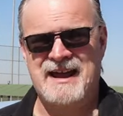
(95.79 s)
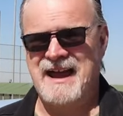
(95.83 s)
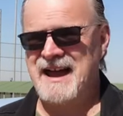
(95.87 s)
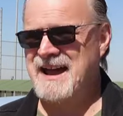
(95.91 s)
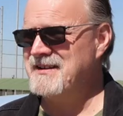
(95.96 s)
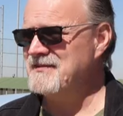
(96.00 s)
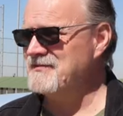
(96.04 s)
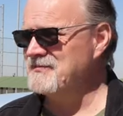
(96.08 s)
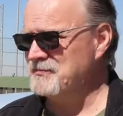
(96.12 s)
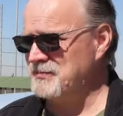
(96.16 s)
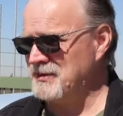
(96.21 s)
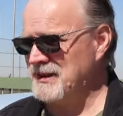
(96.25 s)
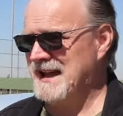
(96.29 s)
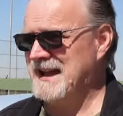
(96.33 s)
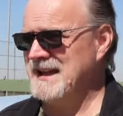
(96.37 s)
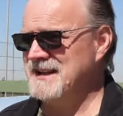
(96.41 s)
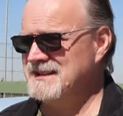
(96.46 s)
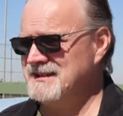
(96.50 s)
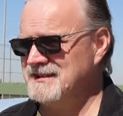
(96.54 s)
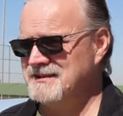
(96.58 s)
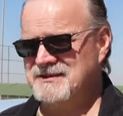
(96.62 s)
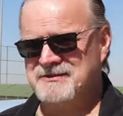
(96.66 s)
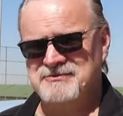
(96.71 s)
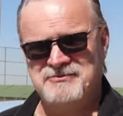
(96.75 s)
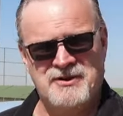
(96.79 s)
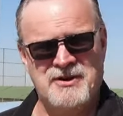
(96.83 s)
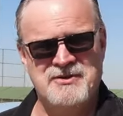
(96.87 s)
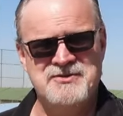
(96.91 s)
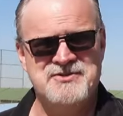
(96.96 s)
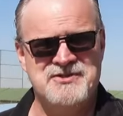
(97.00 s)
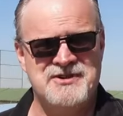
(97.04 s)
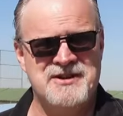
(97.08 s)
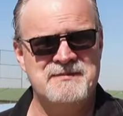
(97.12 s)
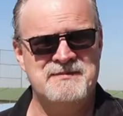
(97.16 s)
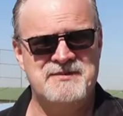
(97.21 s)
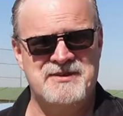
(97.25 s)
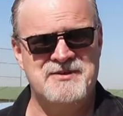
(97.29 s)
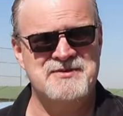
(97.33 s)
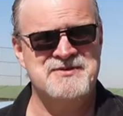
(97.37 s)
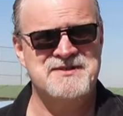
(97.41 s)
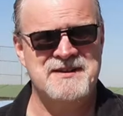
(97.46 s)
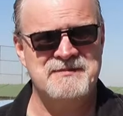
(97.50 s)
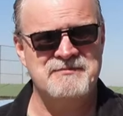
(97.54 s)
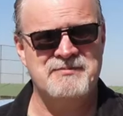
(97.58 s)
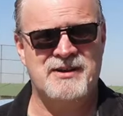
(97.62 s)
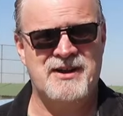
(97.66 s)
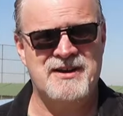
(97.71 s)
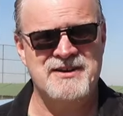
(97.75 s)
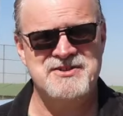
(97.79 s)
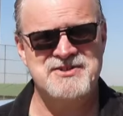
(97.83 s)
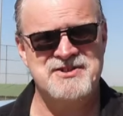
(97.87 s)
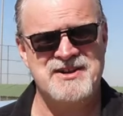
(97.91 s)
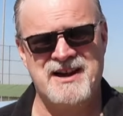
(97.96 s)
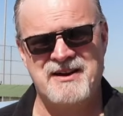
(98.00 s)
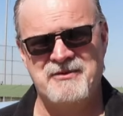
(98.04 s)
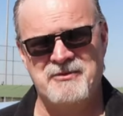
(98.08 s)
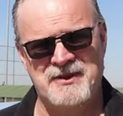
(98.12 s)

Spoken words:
I've planned a road trip using PlugShare